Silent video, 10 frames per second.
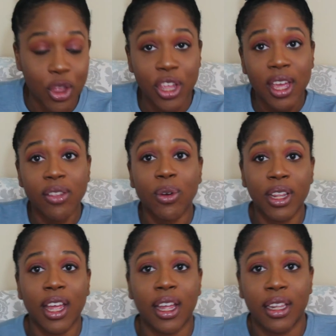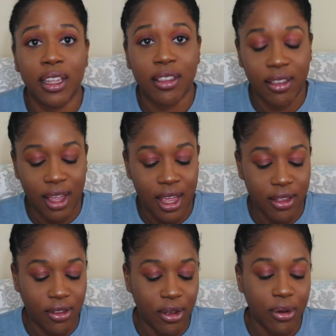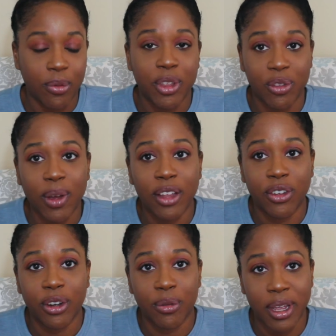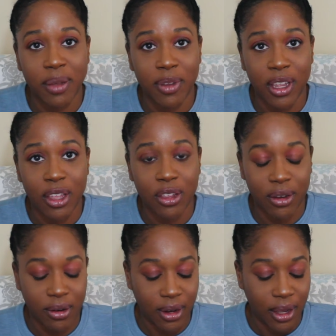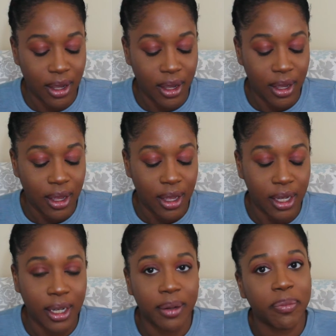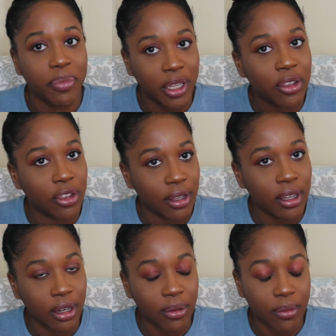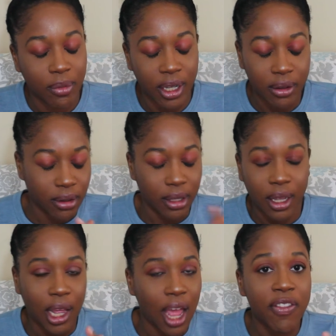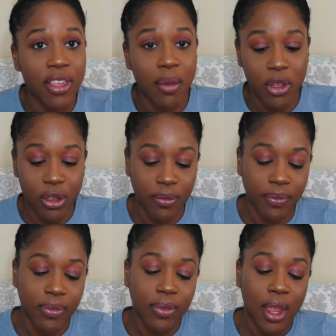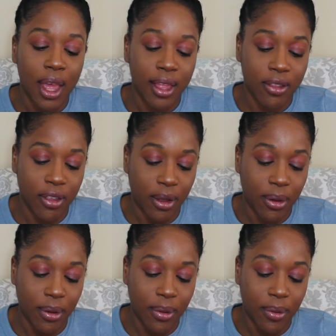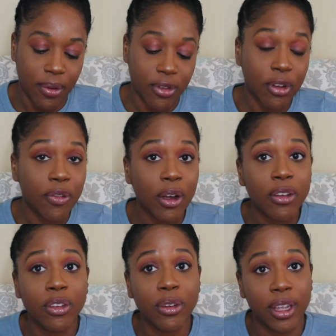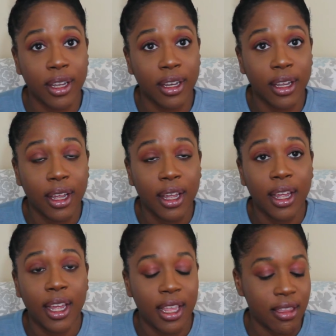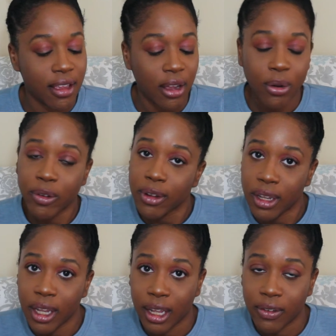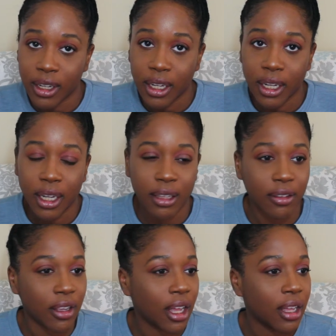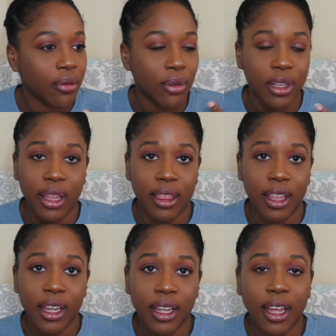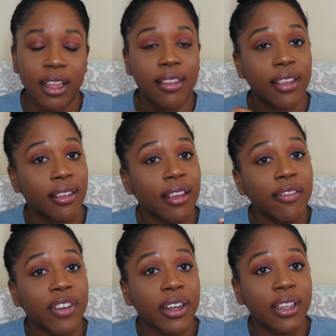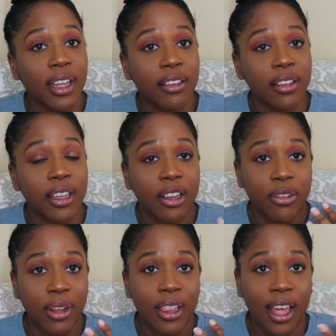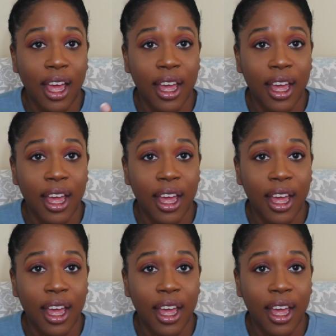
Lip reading: she has oily eyelids, and so, which is why I took her recommendation, because she, you know, I have the same issue. And so far so good. It's not overly heavy. It's not really thick. It sinks in very nicely underneath the